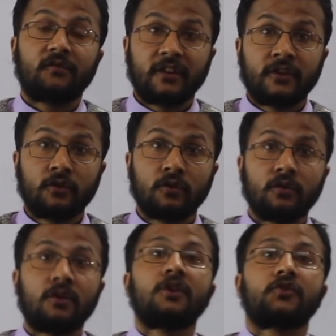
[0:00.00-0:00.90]
of
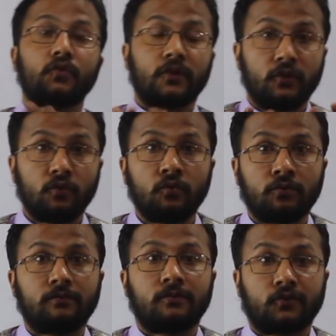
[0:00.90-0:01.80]
video
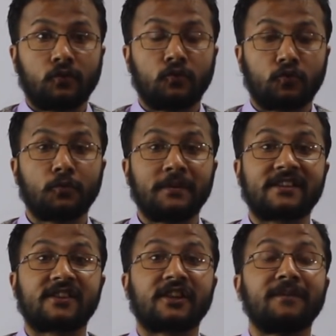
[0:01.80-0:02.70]
should be
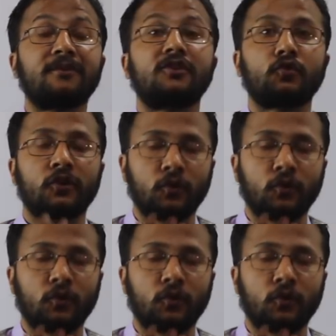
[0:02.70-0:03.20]
streamed to